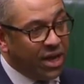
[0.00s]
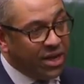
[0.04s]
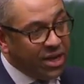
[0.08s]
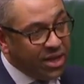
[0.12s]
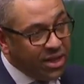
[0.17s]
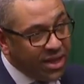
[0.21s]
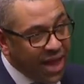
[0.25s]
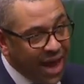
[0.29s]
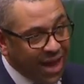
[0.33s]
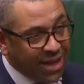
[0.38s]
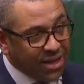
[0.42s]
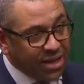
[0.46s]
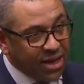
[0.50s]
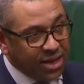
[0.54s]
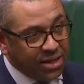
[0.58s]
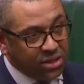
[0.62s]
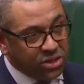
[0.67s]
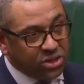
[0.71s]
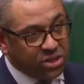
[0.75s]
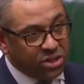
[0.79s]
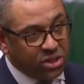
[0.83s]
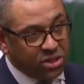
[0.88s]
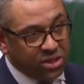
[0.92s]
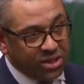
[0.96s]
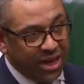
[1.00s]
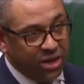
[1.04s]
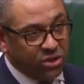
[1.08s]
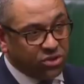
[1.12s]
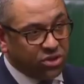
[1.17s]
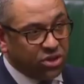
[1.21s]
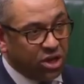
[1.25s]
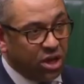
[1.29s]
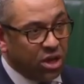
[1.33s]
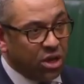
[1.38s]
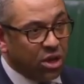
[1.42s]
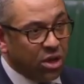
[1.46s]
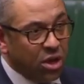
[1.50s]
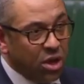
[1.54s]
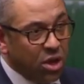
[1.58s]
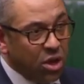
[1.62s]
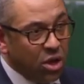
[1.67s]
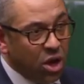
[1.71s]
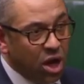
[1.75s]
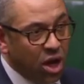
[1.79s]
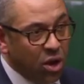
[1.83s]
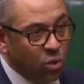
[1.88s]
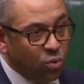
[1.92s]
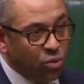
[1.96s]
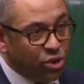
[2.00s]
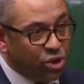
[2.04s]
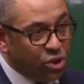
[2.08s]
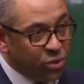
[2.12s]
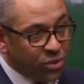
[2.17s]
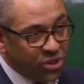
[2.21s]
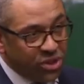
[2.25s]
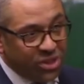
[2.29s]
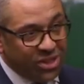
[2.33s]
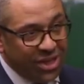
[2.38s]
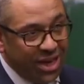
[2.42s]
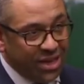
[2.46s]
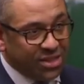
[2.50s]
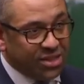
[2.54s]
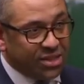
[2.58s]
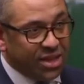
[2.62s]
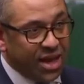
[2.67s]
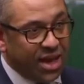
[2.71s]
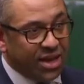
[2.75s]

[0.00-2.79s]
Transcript: And in that instance, how, sir, would you assess